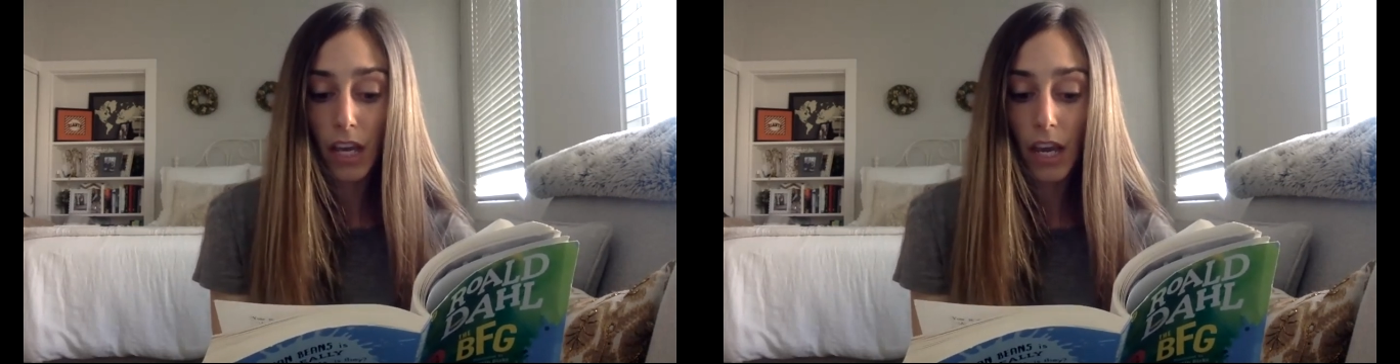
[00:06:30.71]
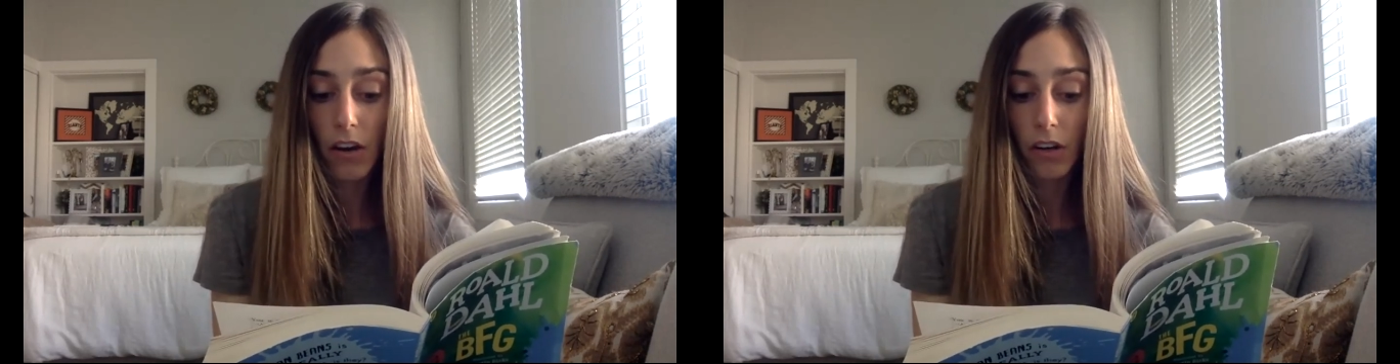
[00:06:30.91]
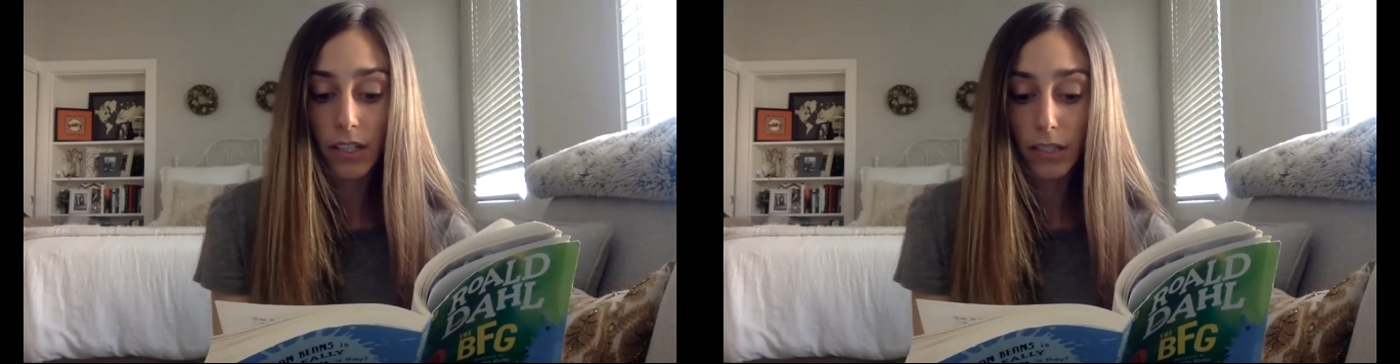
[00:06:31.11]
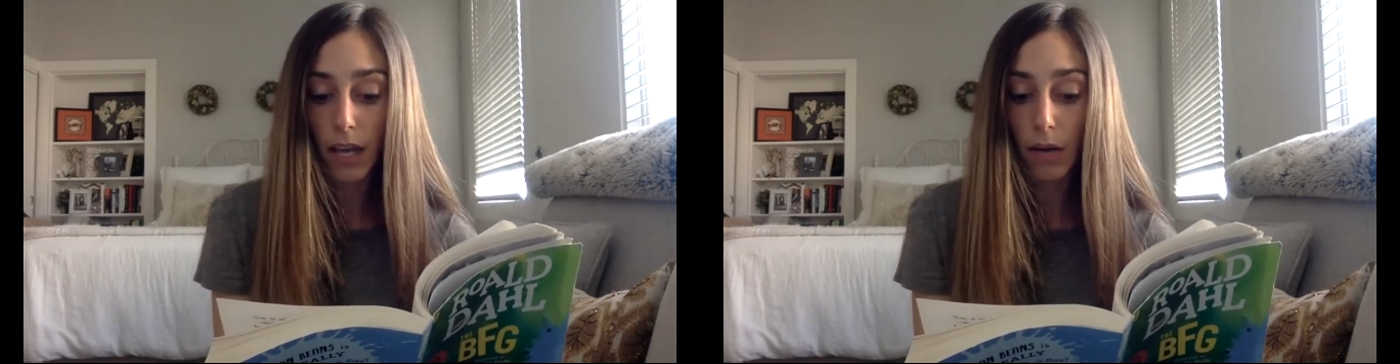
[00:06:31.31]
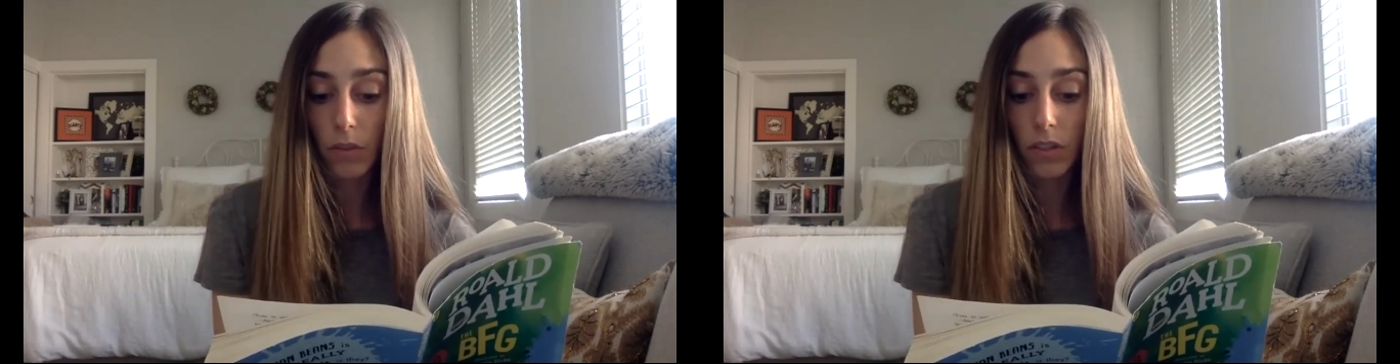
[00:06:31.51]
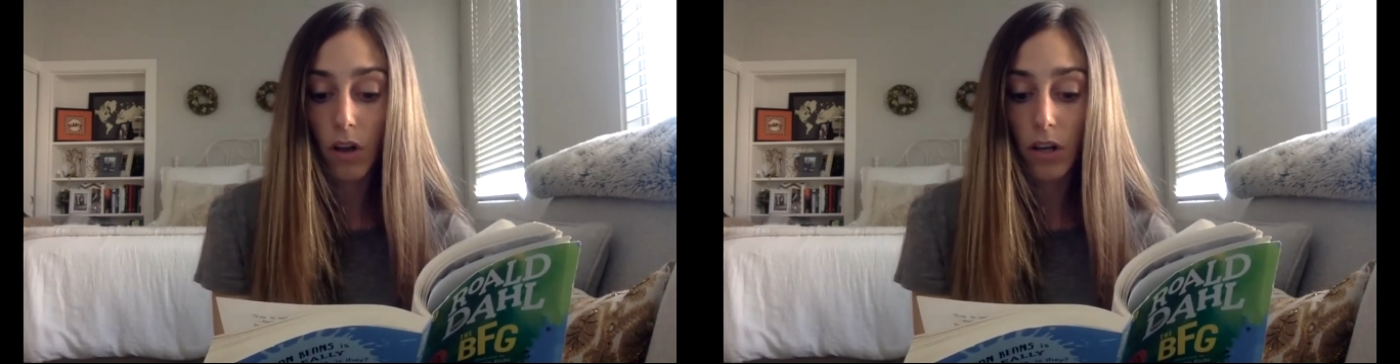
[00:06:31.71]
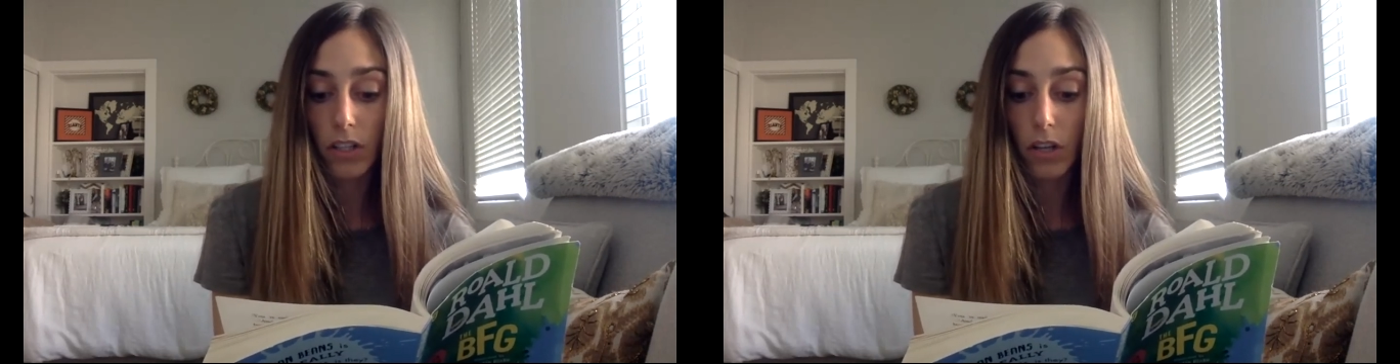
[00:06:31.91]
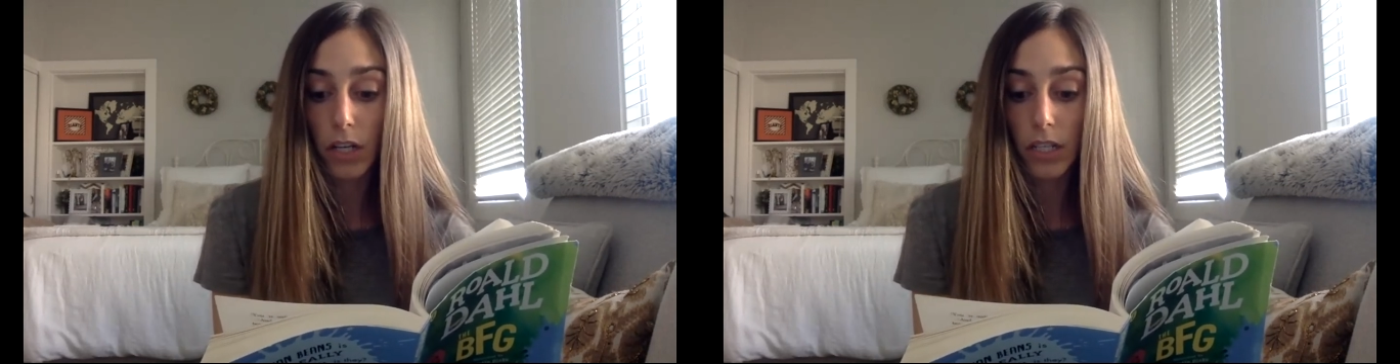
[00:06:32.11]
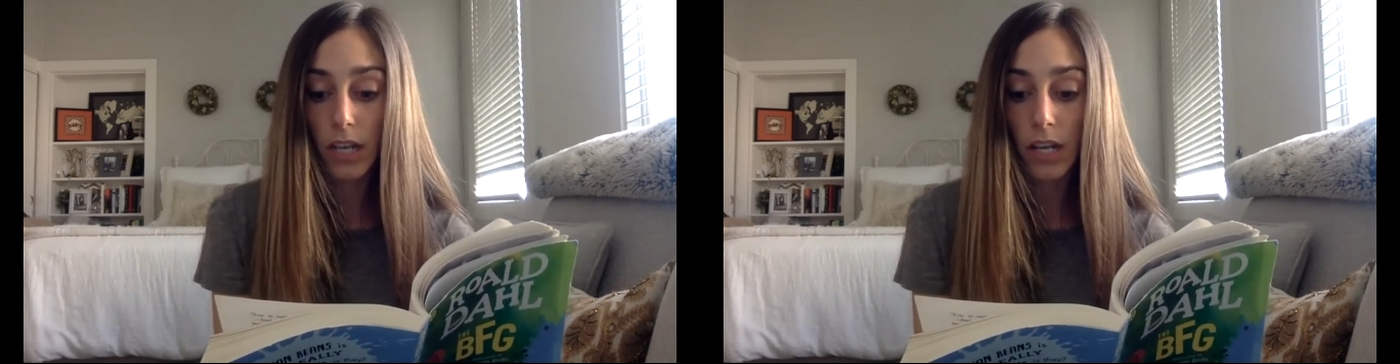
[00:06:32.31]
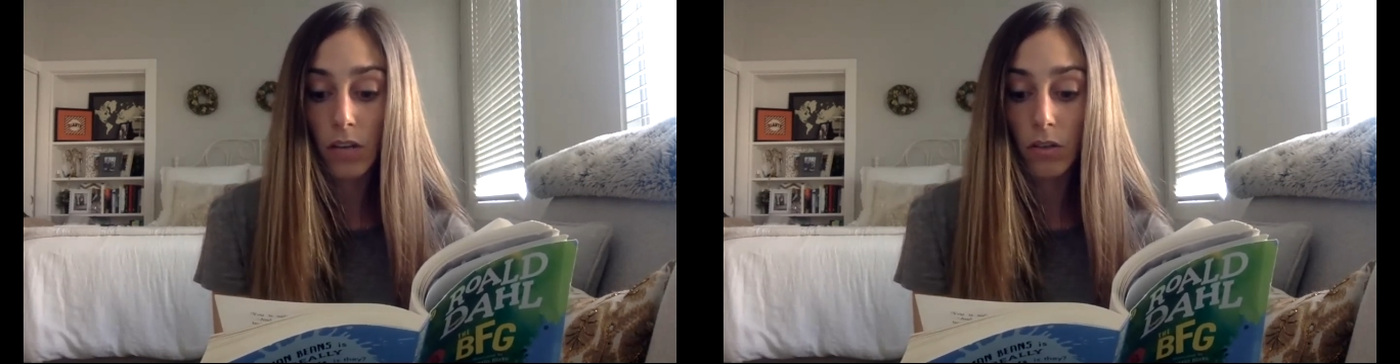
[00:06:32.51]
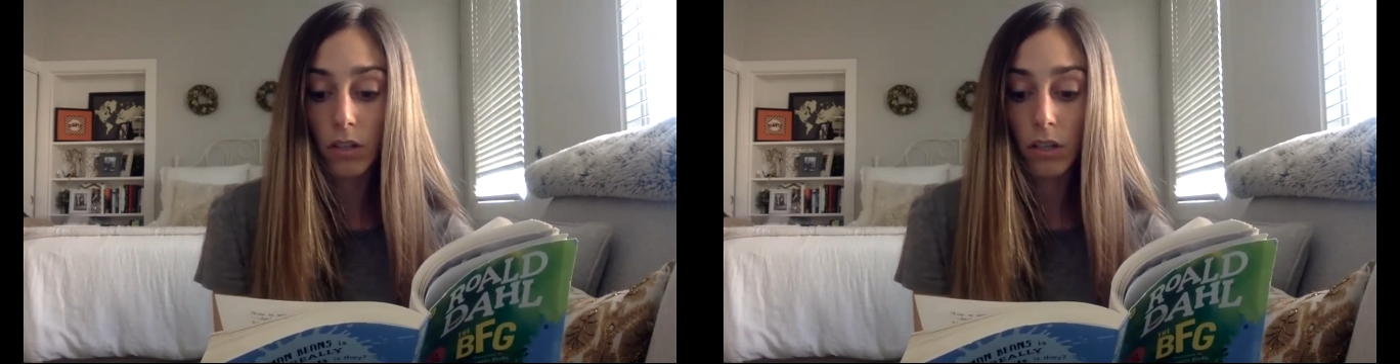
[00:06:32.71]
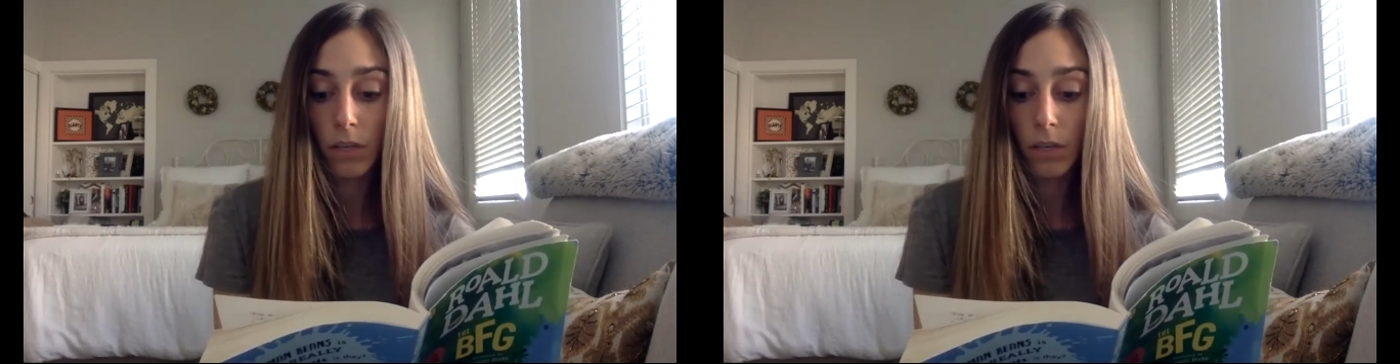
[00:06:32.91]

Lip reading: hair on his head was long and dark and tangled.